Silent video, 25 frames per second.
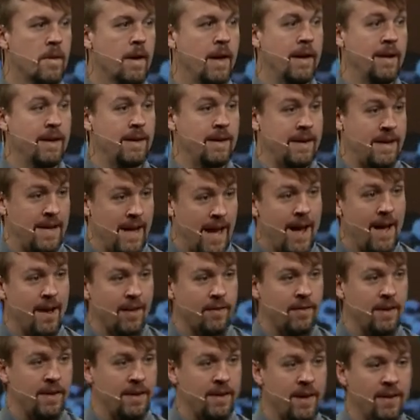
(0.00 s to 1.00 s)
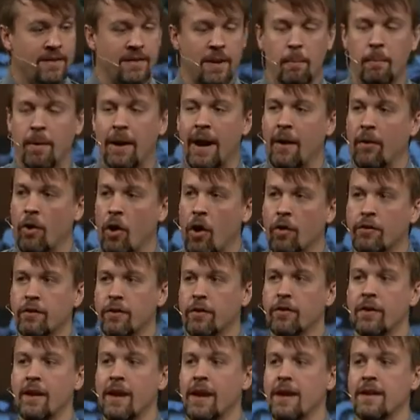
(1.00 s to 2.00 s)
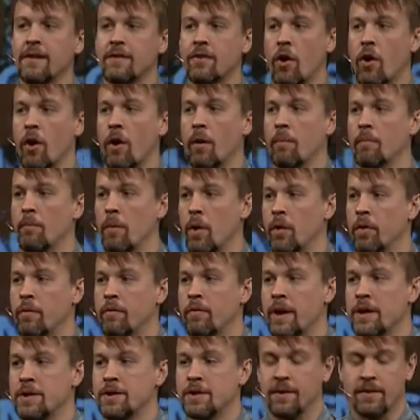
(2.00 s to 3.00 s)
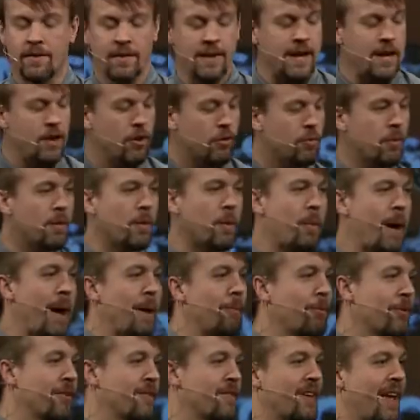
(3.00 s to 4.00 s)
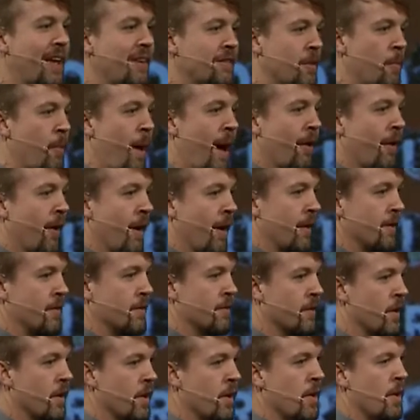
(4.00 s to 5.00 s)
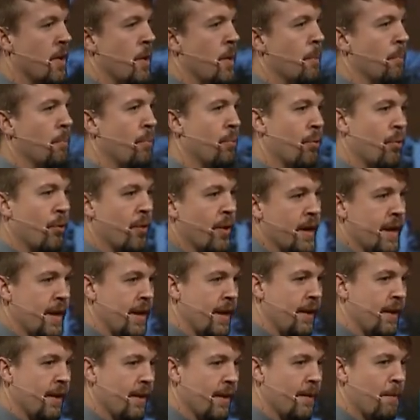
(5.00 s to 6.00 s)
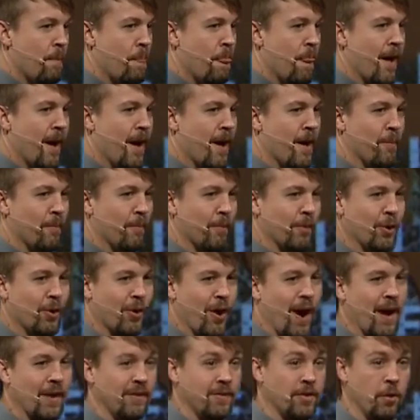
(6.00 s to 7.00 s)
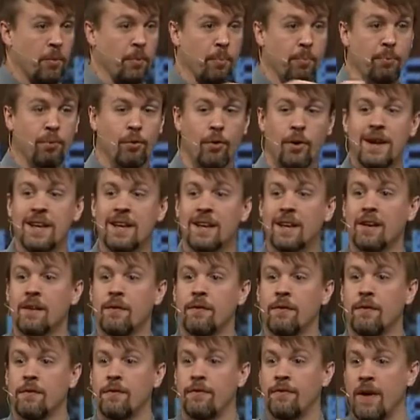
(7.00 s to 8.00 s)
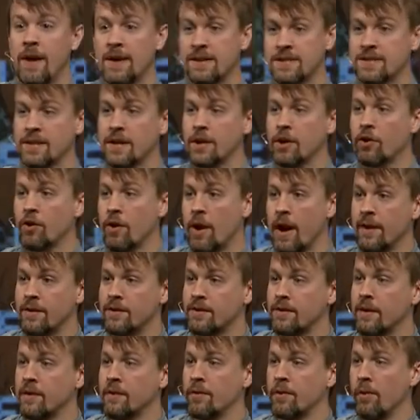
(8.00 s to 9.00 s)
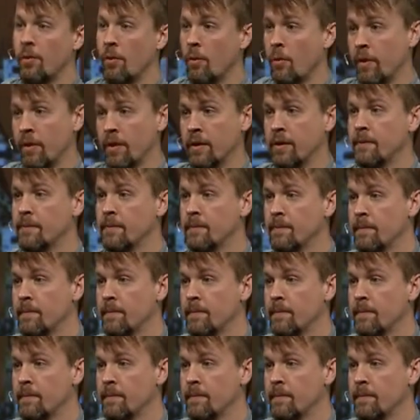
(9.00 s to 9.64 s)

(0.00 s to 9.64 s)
And yes, he does that, but I would also say he's our motivation. See, here's what the Bible says about us pre um, Christ. So, pre confessing Christ as Lord.